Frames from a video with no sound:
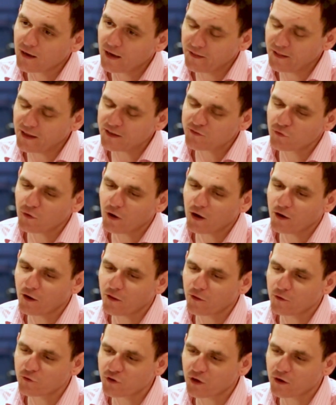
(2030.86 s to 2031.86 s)
And that's
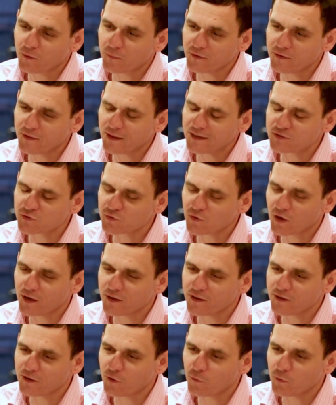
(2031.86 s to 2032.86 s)
another gentleman that's
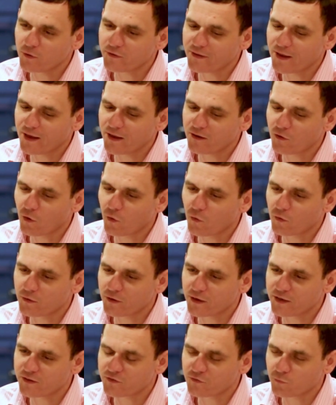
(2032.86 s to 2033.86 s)
with Dan
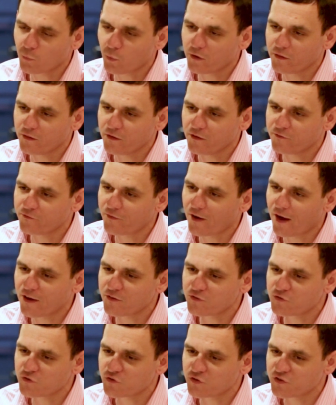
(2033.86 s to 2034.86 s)
Nolan as one of the advisors,